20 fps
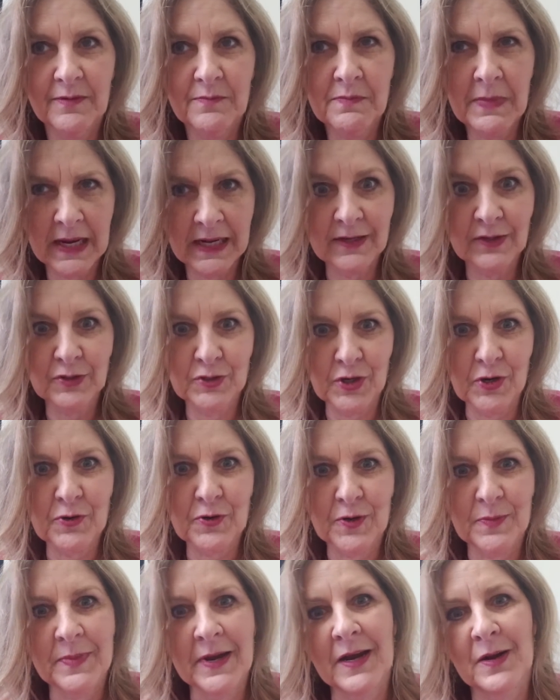made a
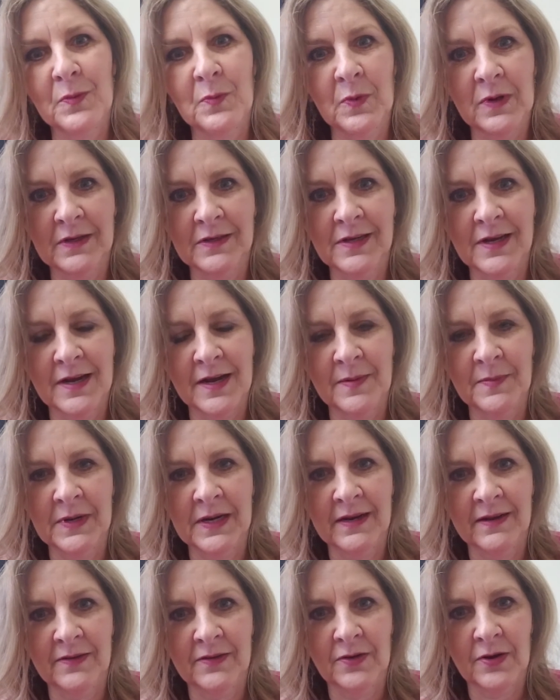joke about it one time,
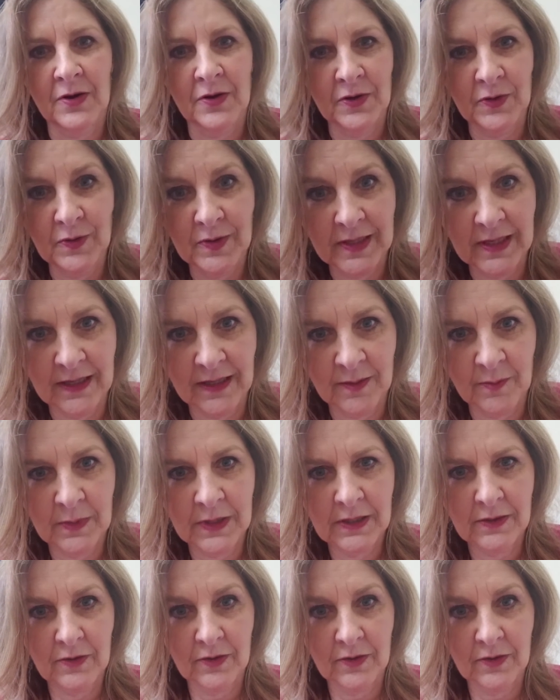and I thought, are you kidding me?